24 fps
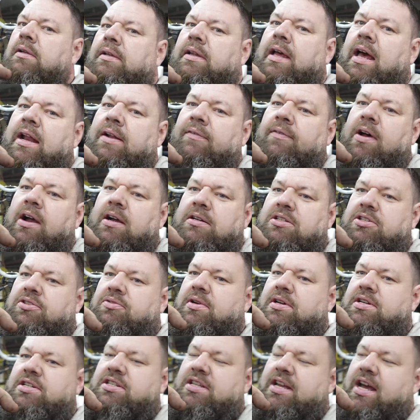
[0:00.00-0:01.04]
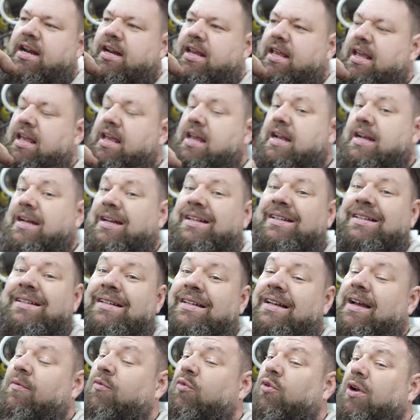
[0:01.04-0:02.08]
Dynavox has reached out again.
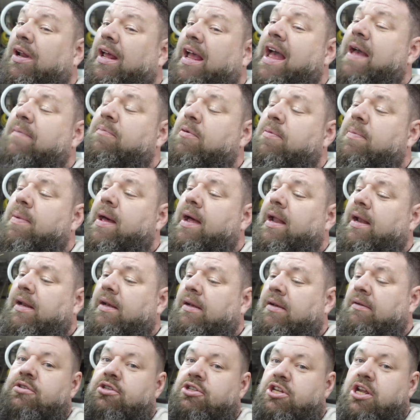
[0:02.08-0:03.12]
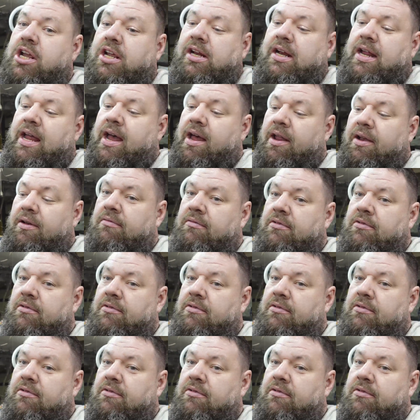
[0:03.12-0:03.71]
I'm really happy about it. Check it out.